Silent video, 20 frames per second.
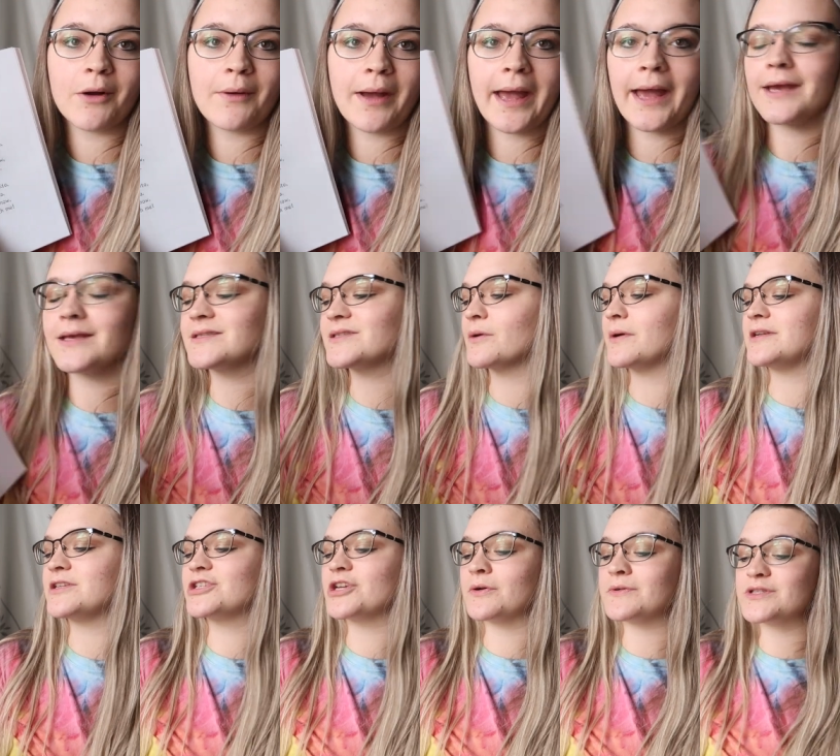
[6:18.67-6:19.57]
Okay, so
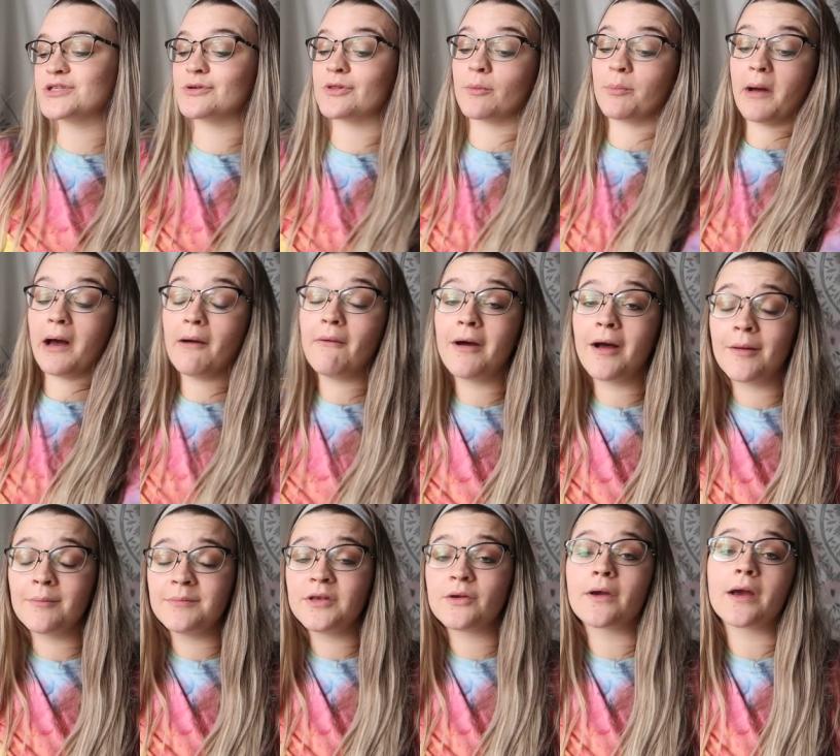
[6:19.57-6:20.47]
it shows you the
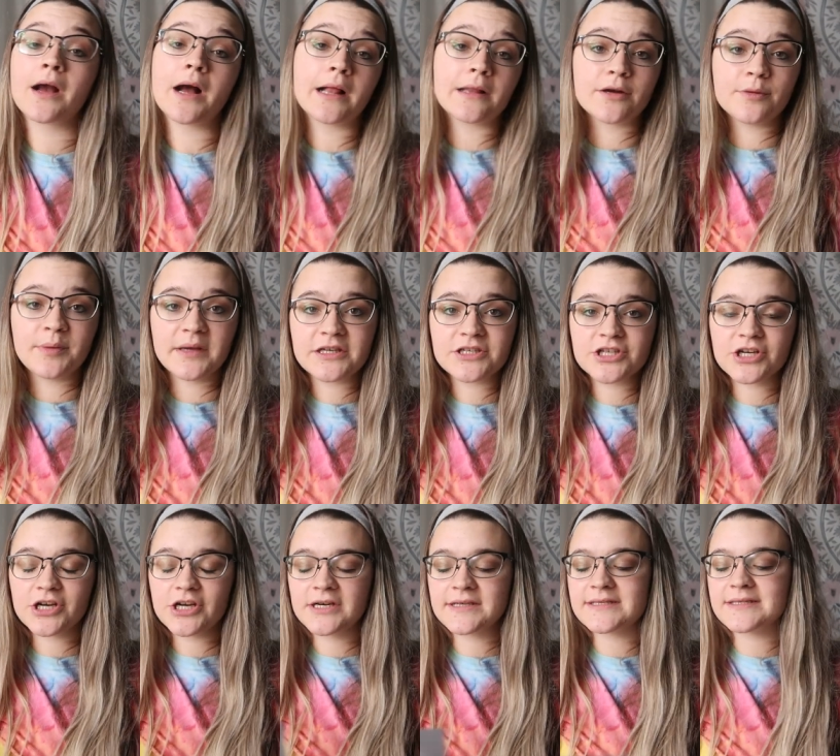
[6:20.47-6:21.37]
poem, you can color
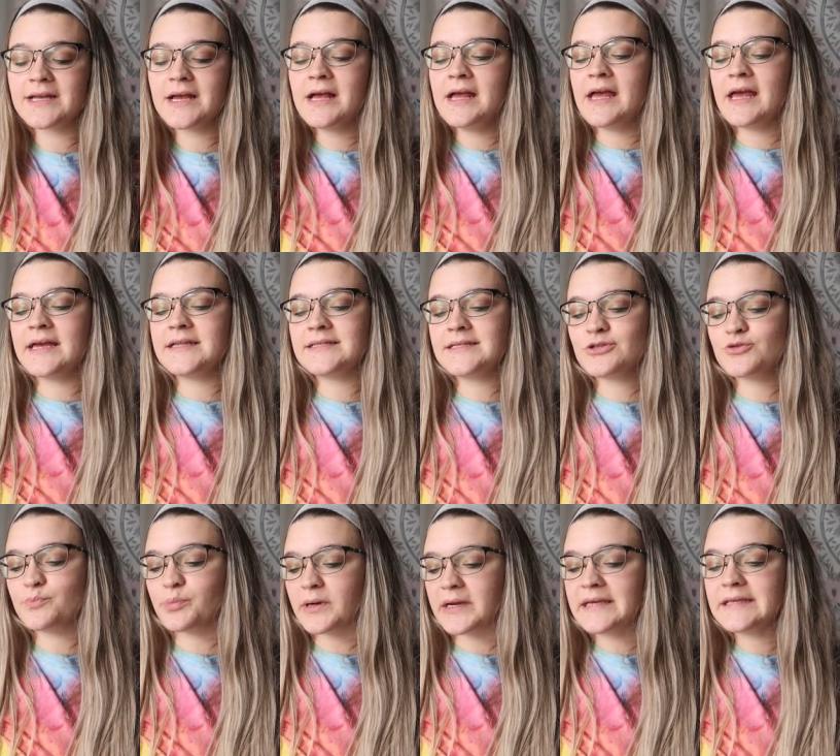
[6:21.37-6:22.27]
pictures, it
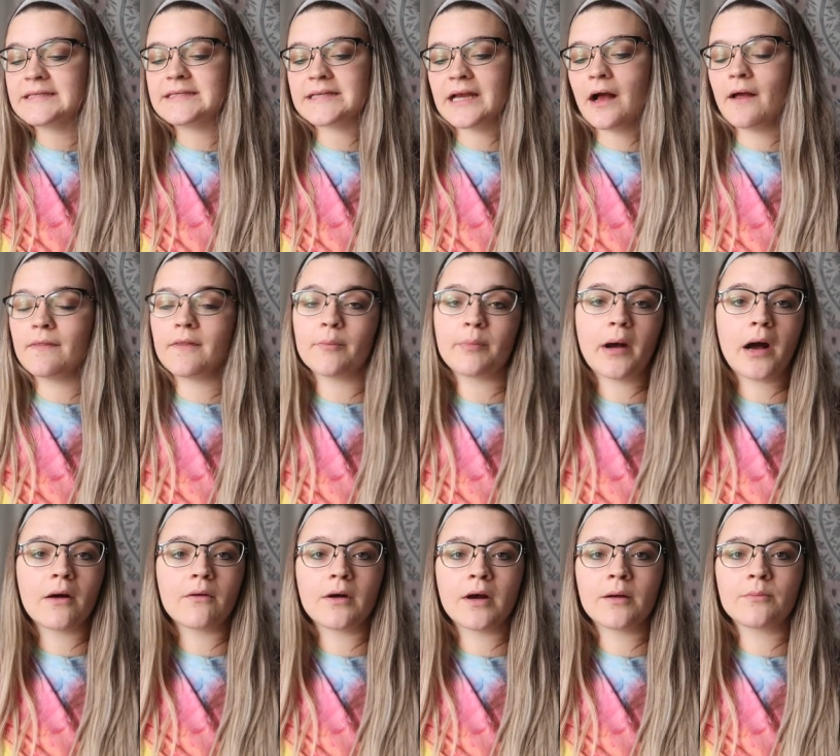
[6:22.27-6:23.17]
breaks down the
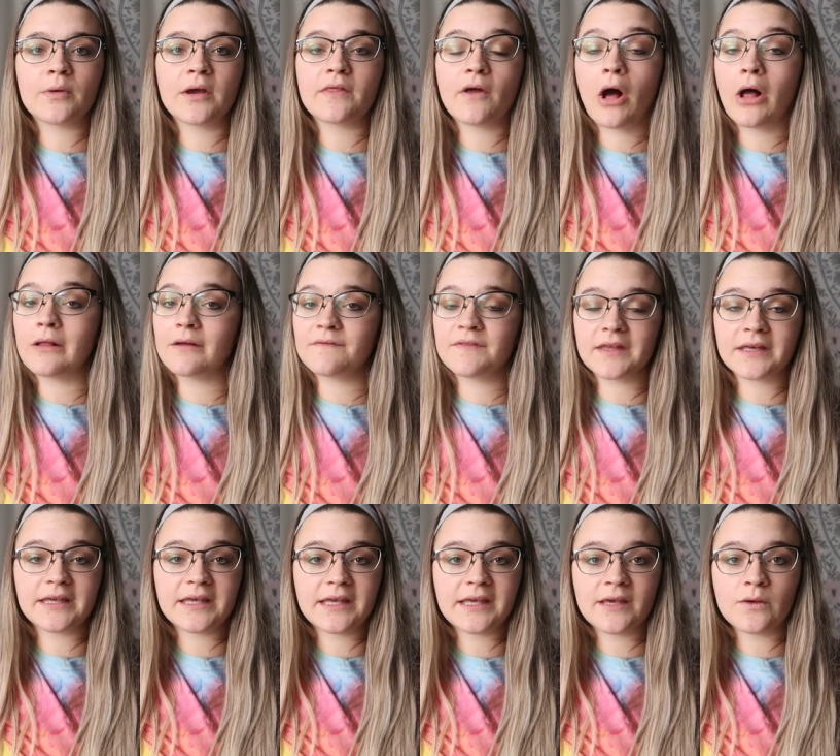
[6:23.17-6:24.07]
poem with all of the
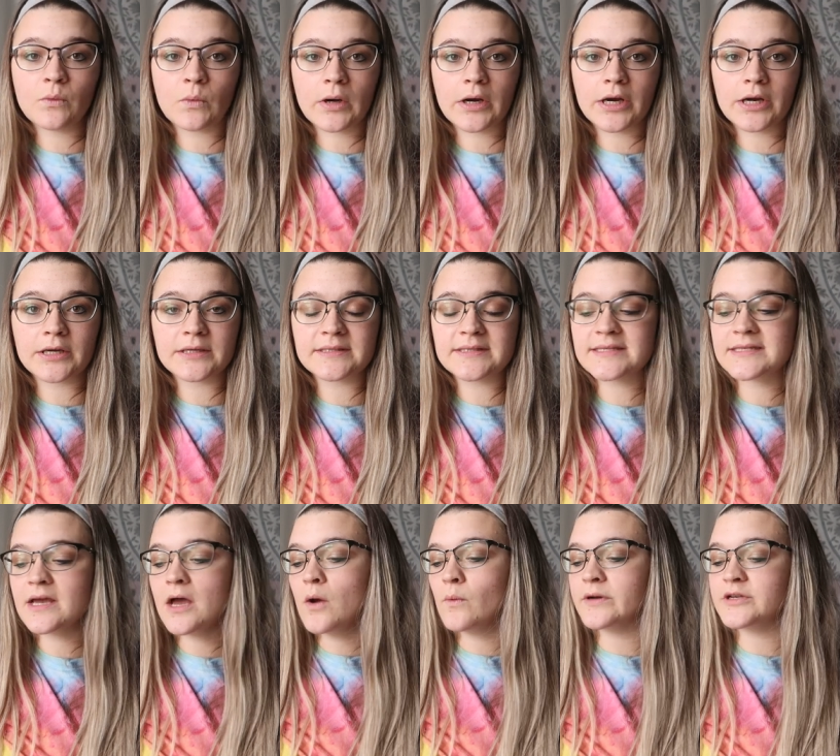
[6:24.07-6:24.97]
key
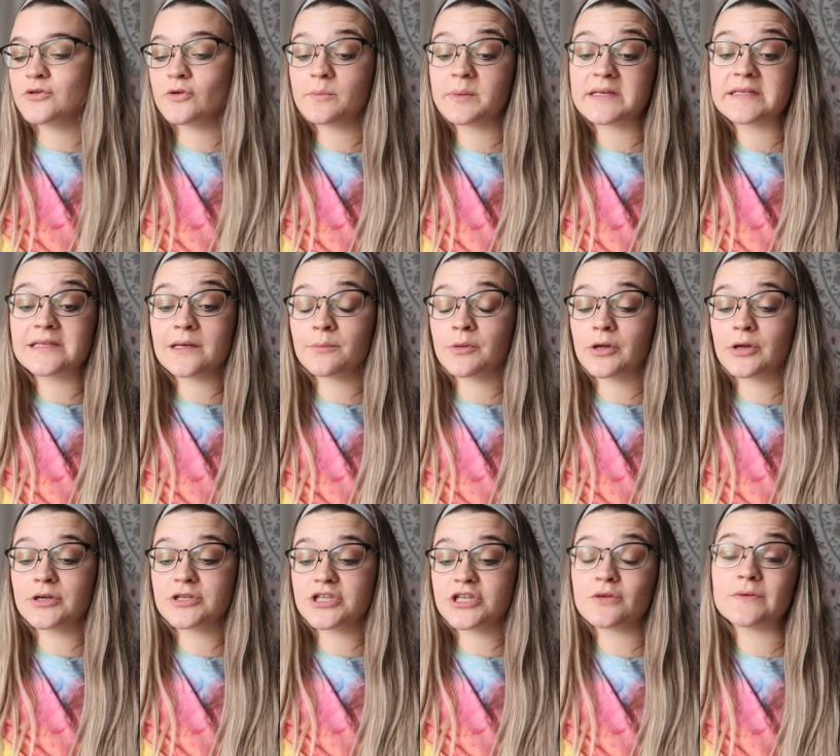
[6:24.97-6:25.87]
words, which would be
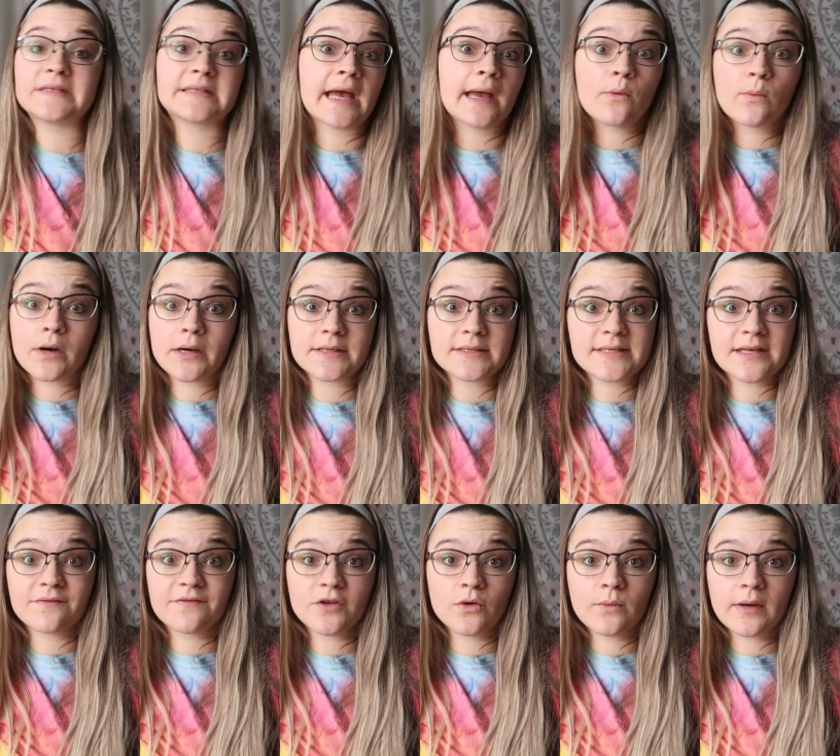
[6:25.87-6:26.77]
similar to sight words,
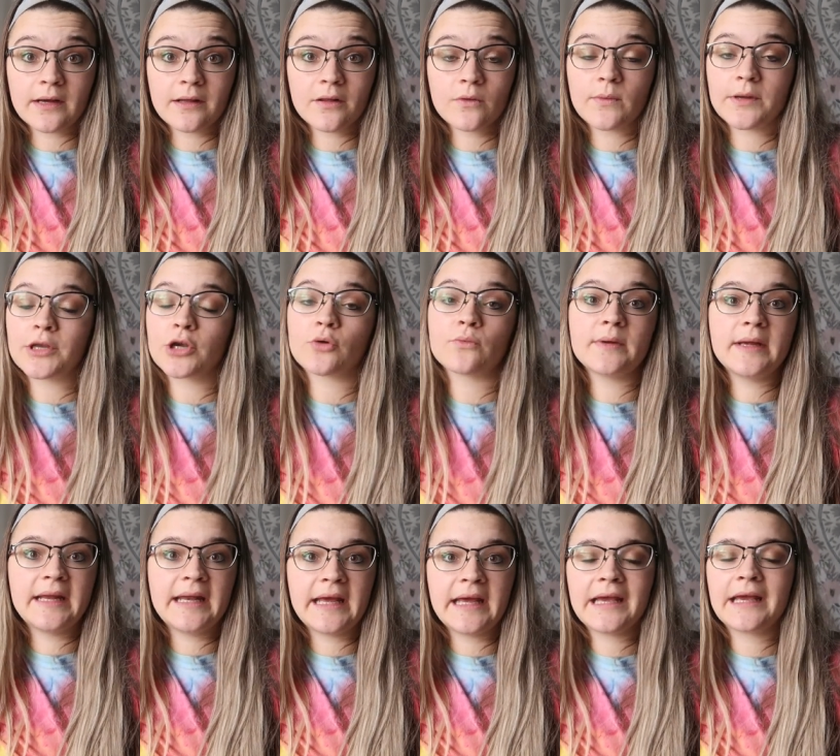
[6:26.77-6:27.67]
if you will, when you're
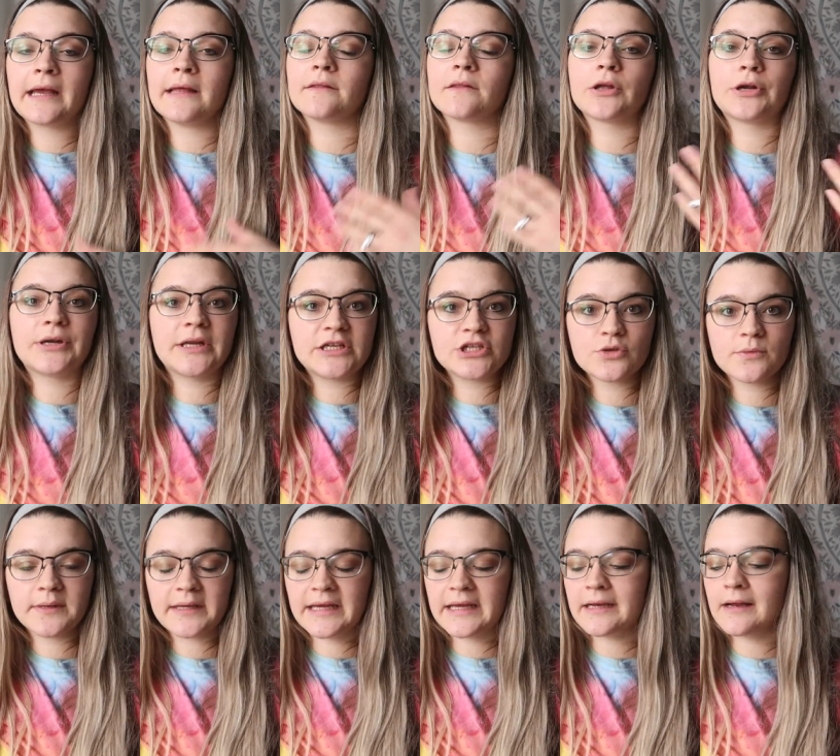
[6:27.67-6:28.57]
reading and learning to
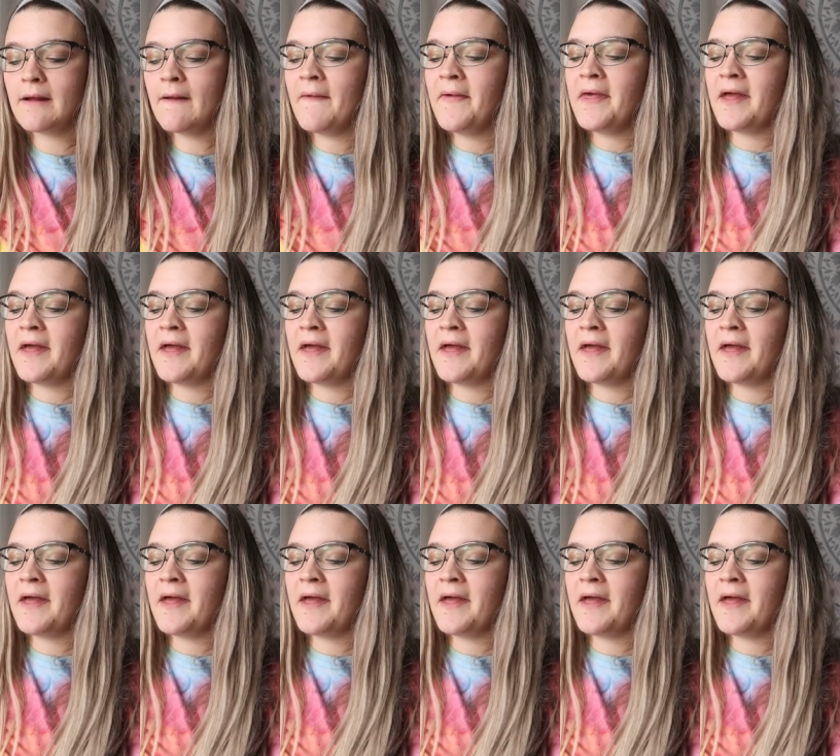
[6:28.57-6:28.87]
read.